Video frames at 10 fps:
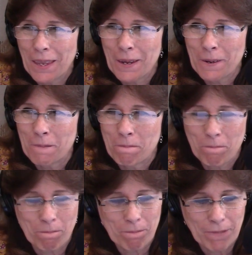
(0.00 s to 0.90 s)
No.
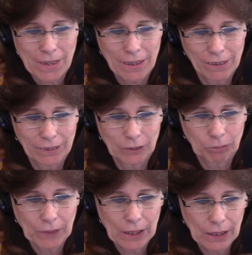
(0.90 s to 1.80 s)
What's
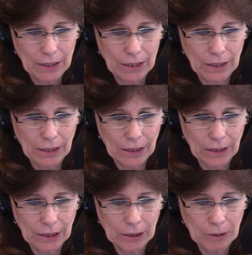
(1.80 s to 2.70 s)
next?
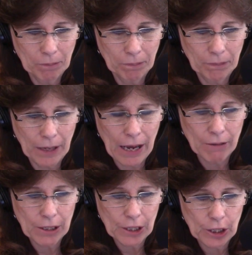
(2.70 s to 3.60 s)
Um, I
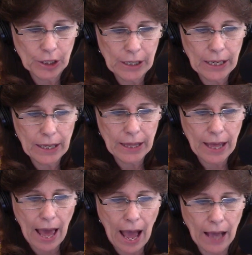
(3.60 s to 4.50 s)
was looking
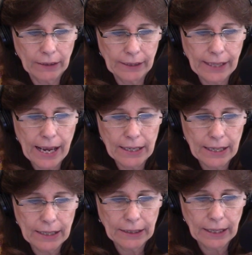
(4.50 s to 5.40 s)
that
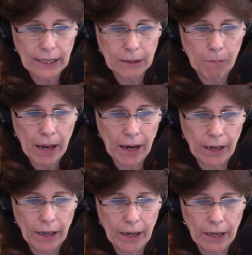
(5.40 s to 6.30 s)
SanDisk has
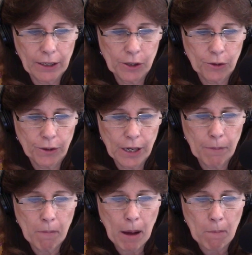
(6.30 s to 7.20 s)
made an
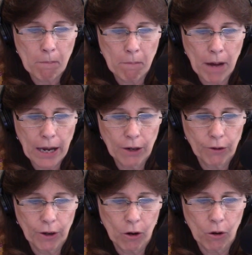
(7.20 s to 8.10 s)
extreme
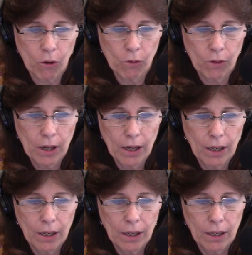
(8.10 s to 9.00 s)
micro. Do you think their
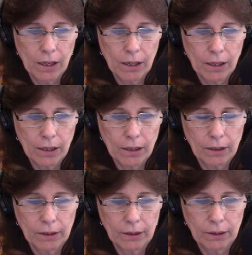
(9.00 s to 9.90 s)
disks really made out of
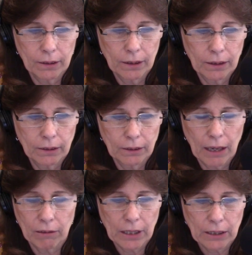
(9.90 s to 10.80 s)
sand?
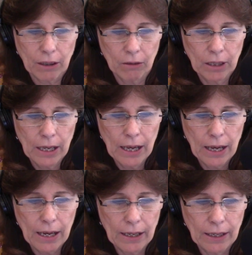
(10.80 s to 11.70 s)
I don't think so.
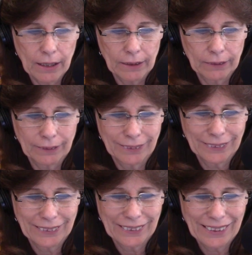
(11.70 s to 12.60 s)
just an um, interesting
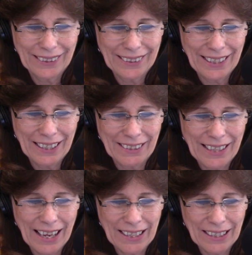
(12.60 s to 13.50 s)
name. It is
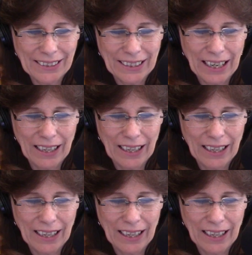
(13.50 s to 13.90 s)
SanDisk.